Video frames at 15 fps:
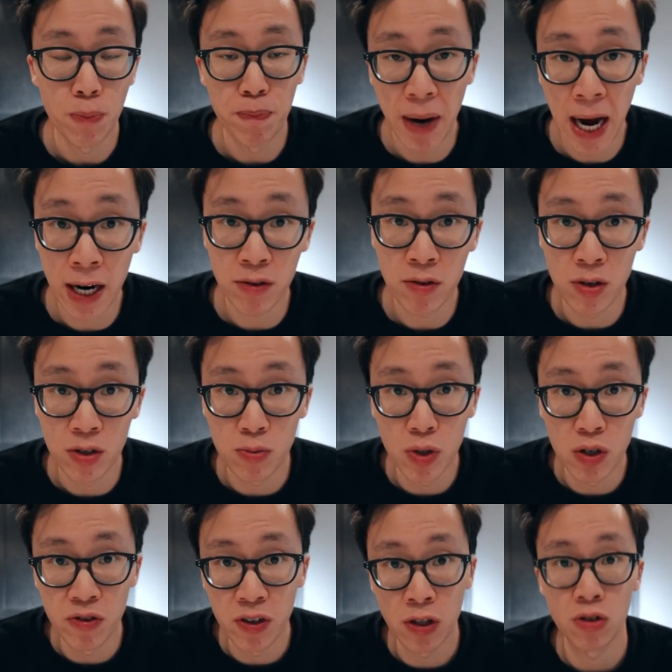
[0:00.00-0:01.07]
your background's
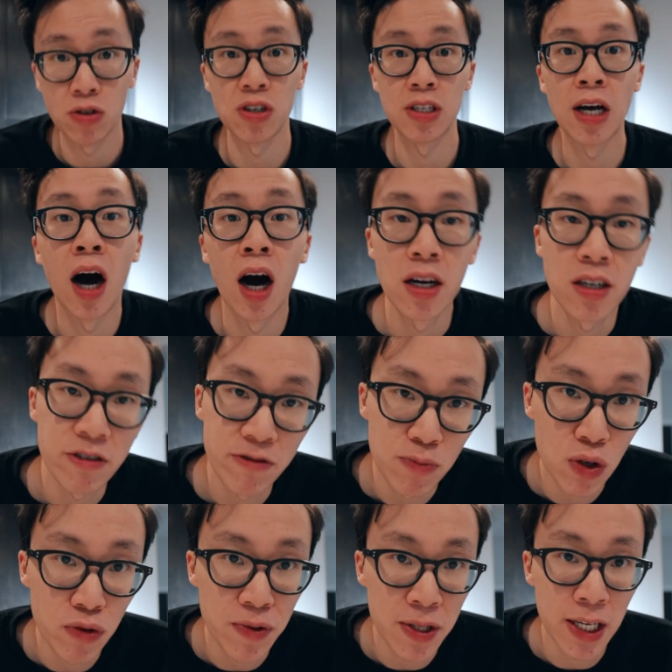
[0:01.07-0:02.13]
moving, there's a ton of
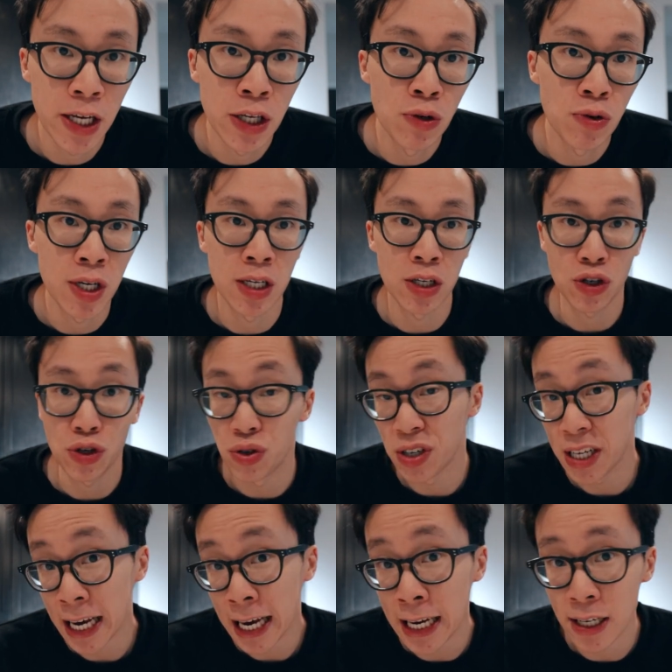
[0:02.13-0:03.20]
movement that you can
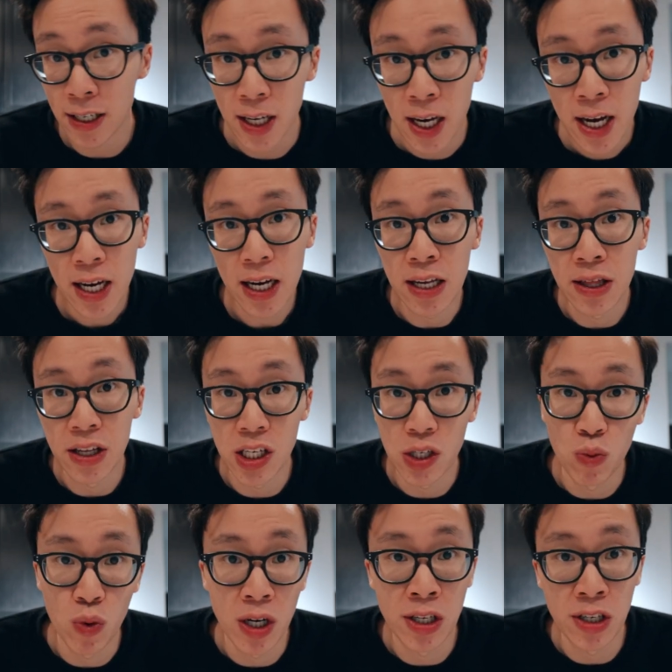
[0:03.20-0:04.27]
create in this
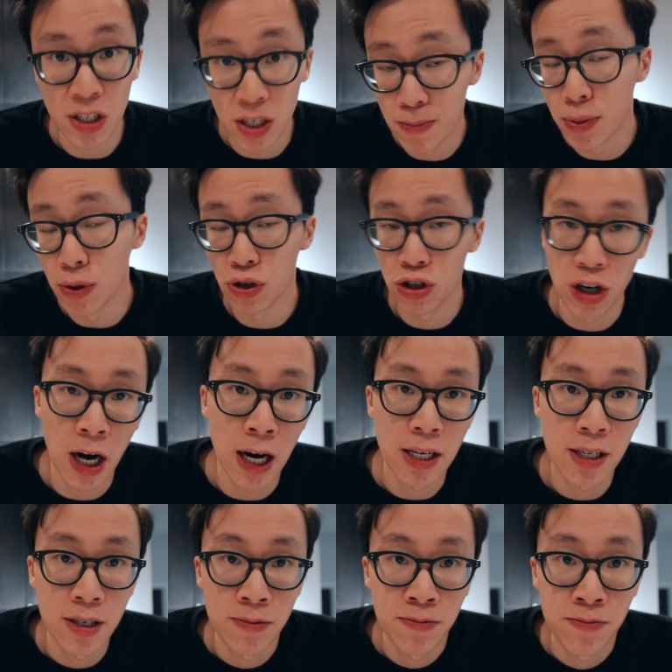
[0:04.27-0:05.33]
one simple shot.